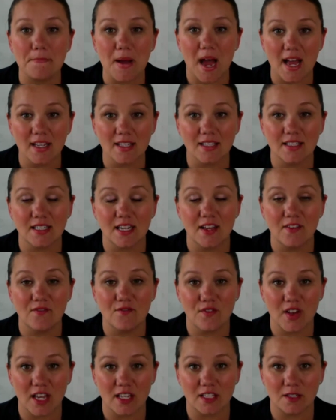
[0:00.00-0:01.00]
best
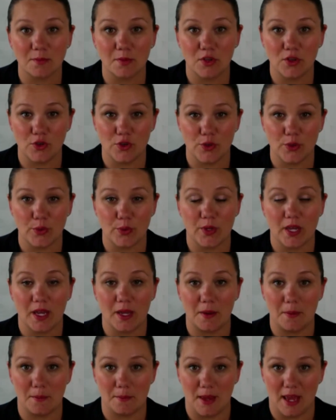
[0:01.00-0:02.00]
investment you
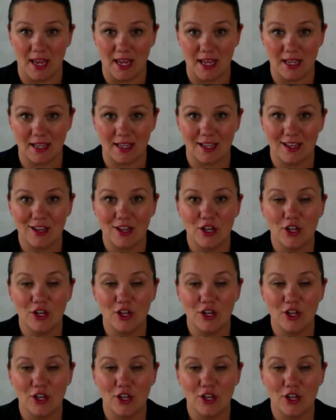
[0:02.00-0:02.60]
can make,